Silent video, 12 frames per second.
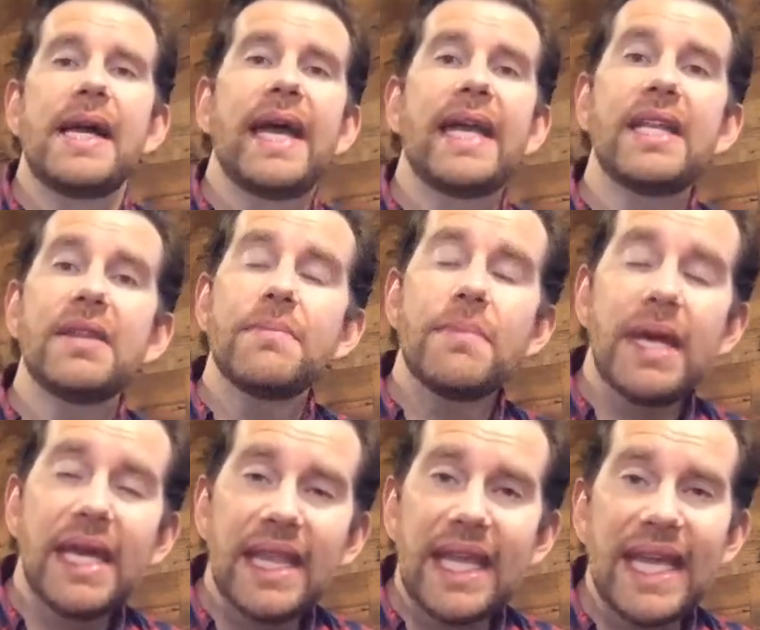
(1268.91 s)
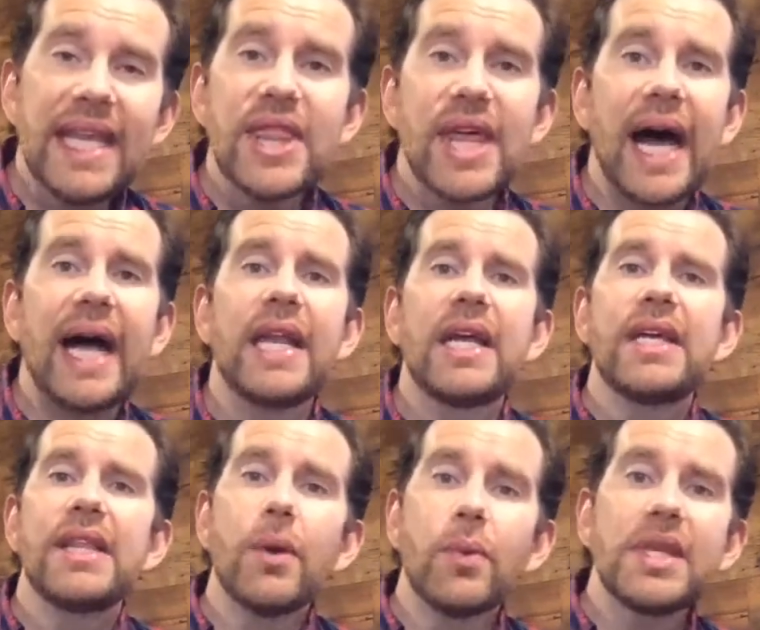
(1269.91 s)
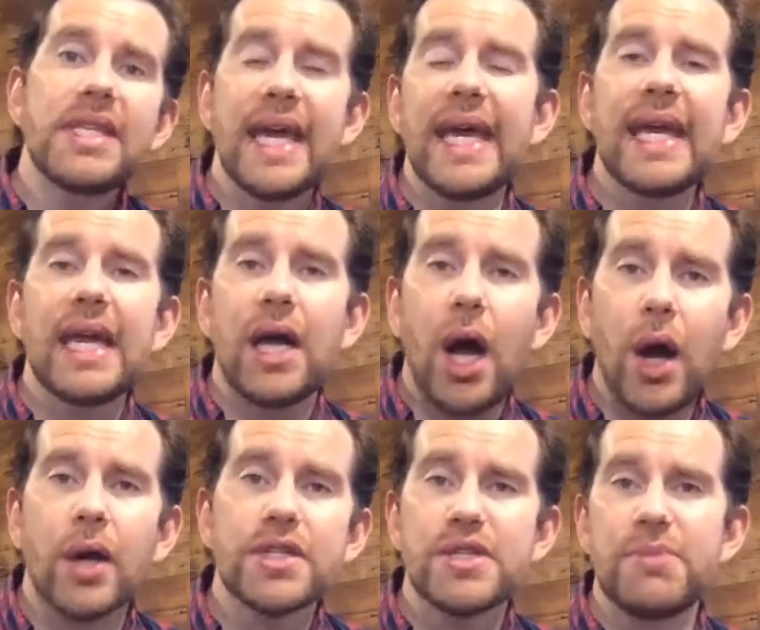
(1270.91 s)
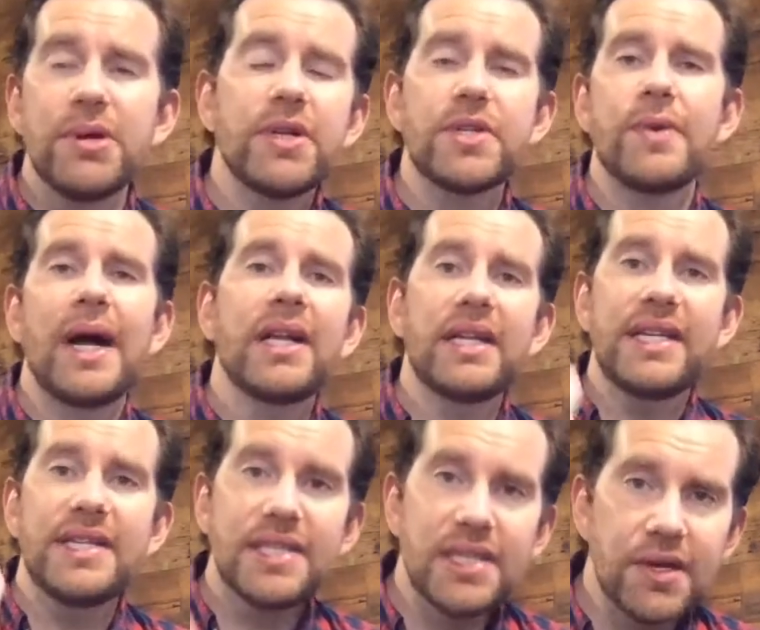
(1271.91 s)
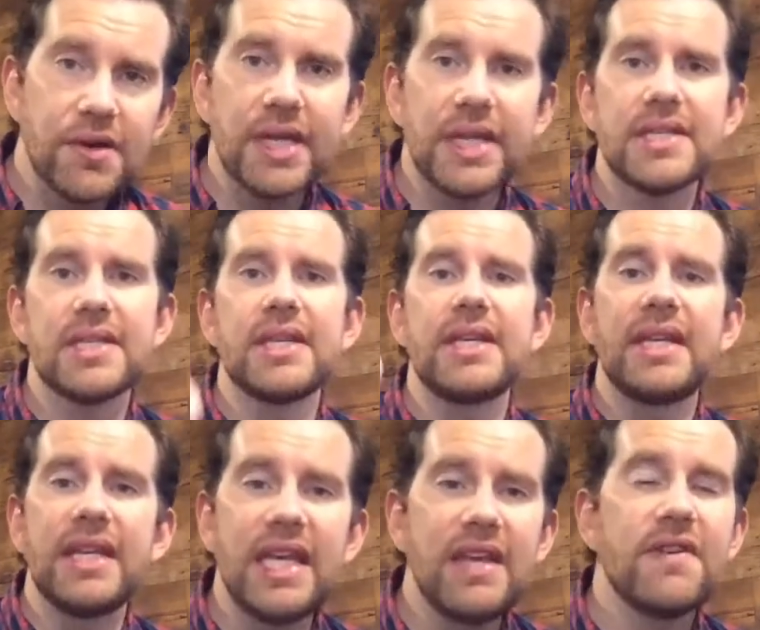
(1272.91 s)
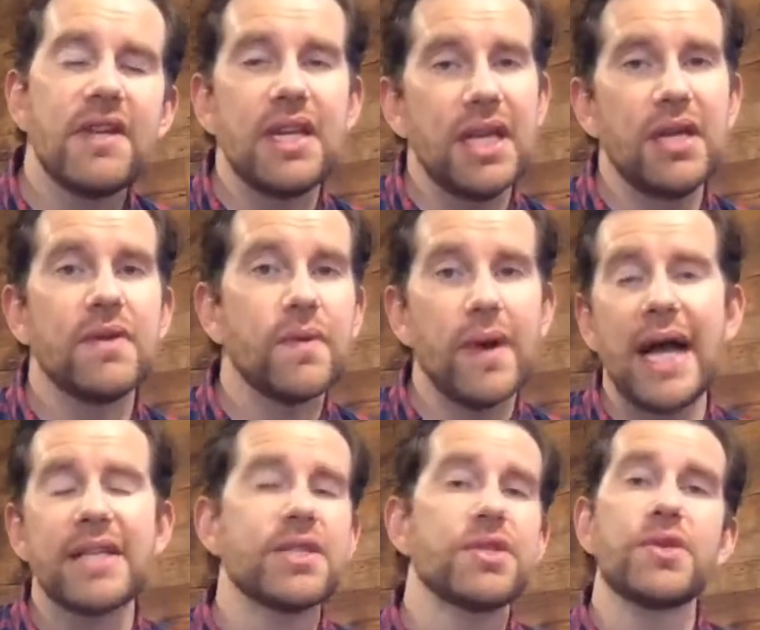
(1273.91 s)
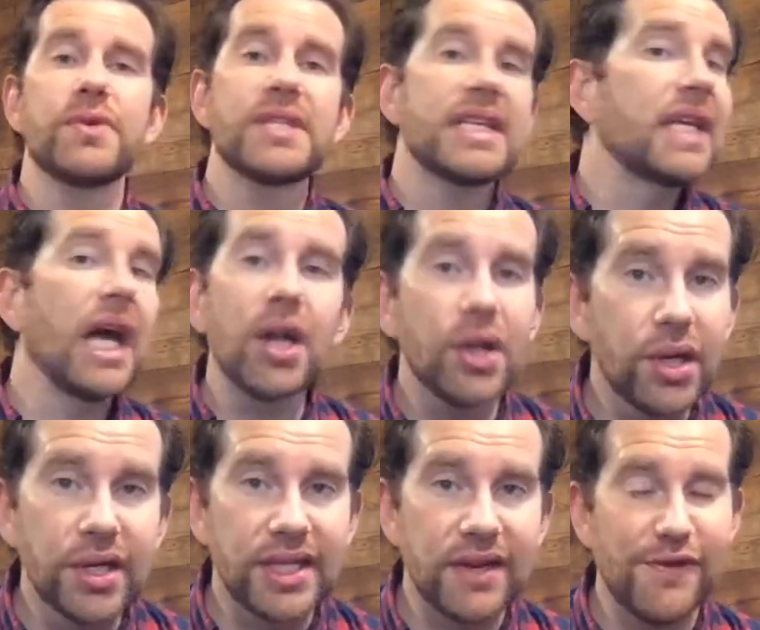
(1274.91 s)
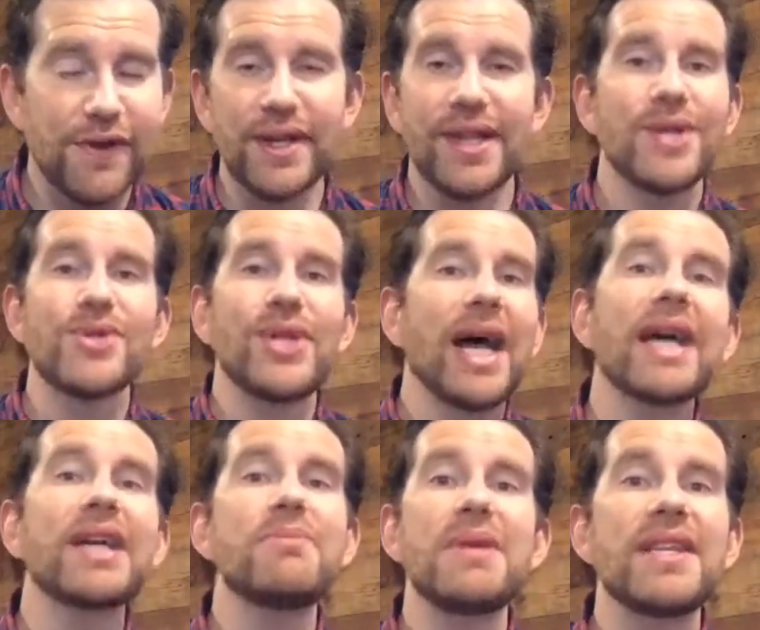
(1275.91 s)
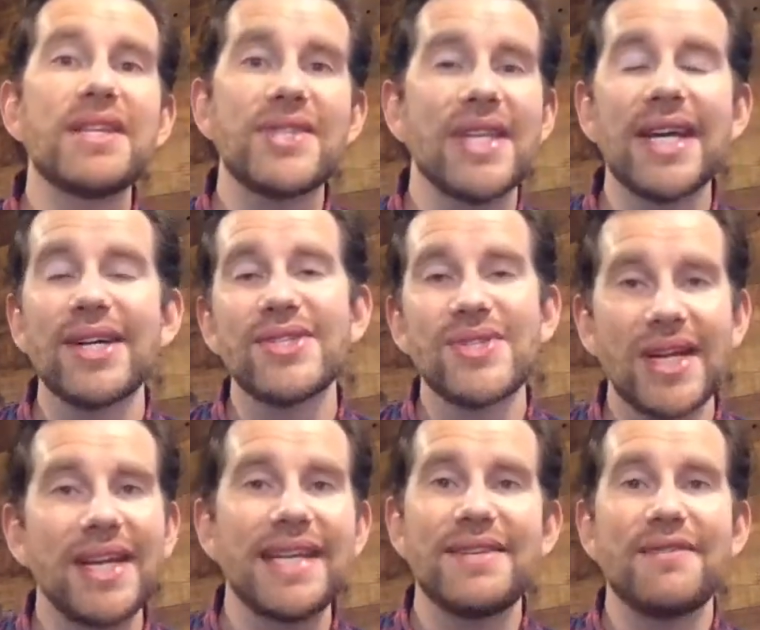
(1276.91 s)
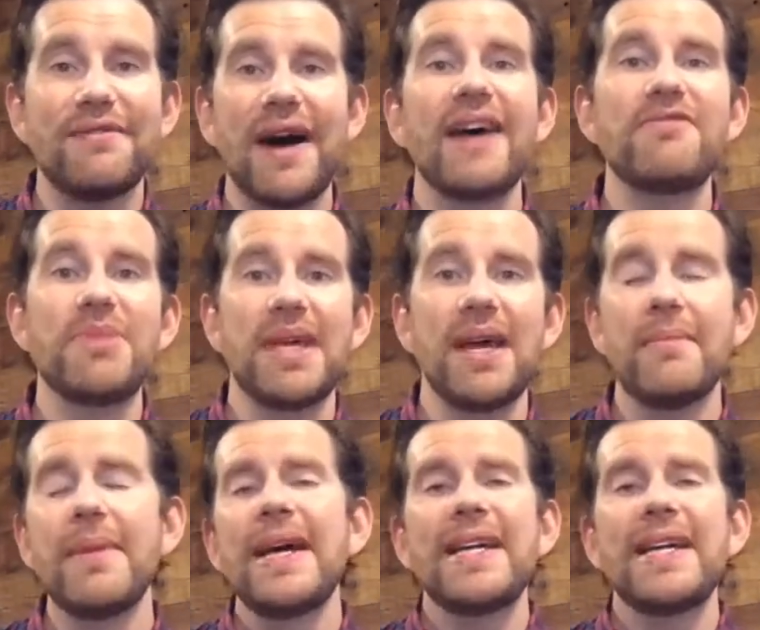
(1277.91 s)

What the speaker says: And in that we take our spirituality seriously, even in rest. So it's gonna look different. There's not gonna be this thing on Sundays at 5 p.m.